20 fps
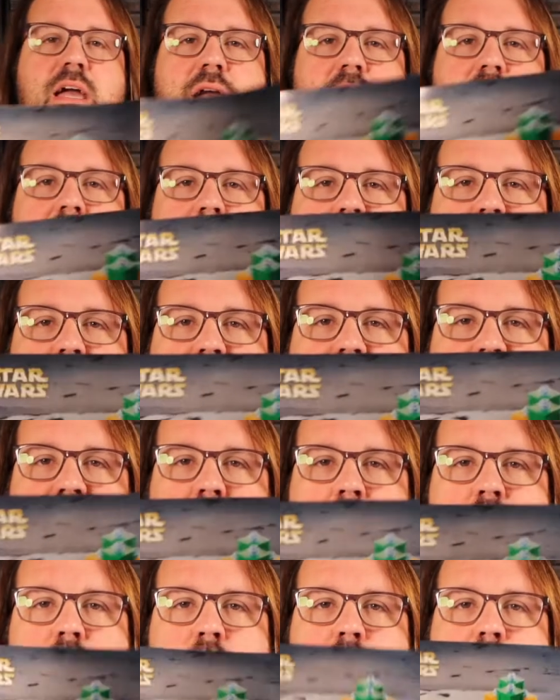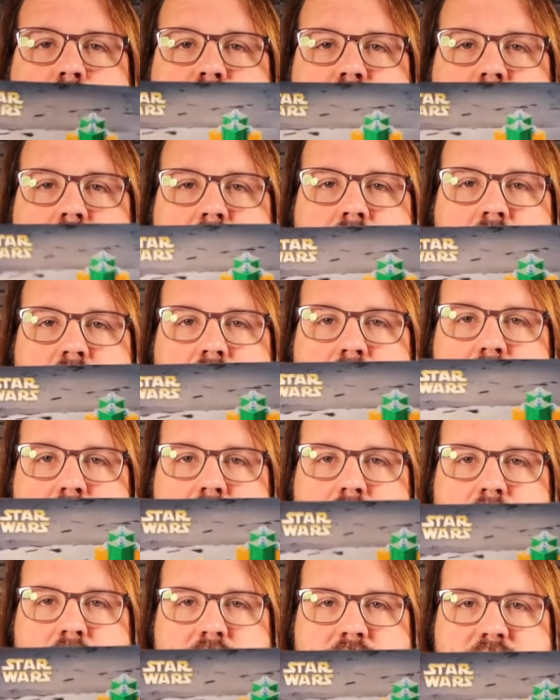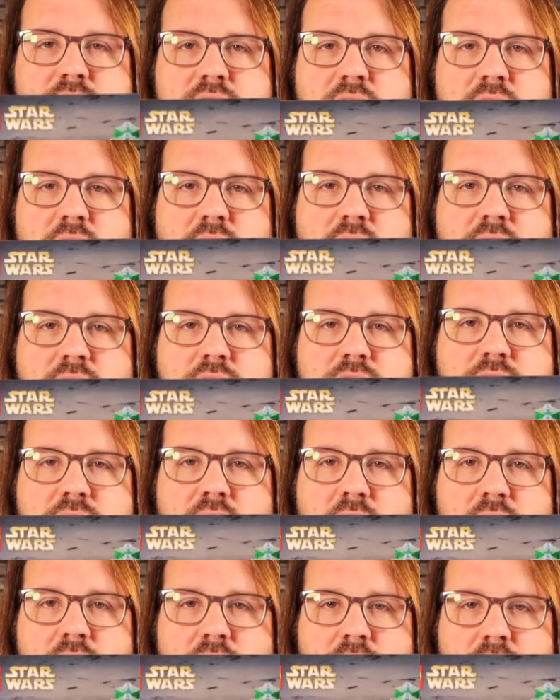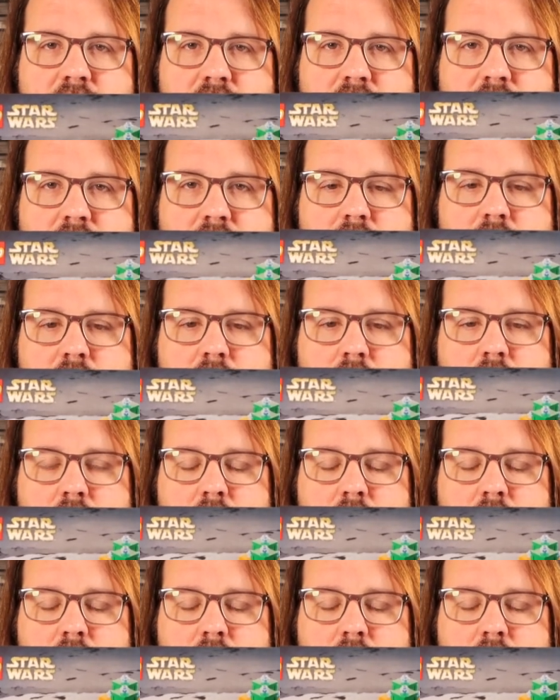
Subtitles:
It comes with its own booklet here. You can see this, and